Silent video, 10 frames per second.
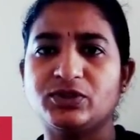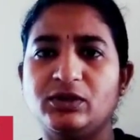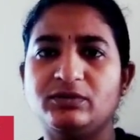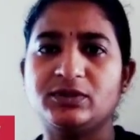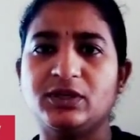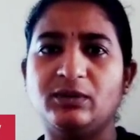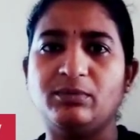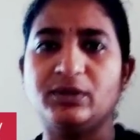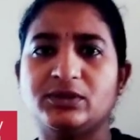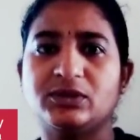And 10
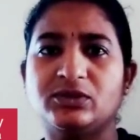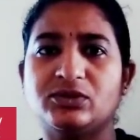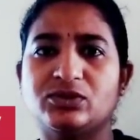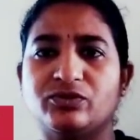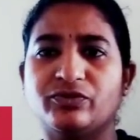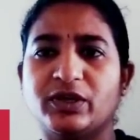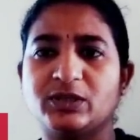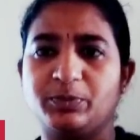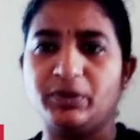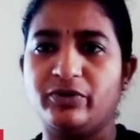plus years of
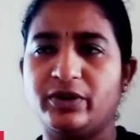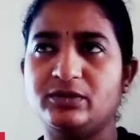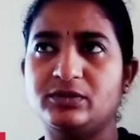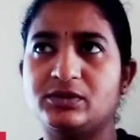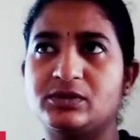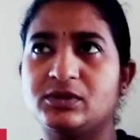experience,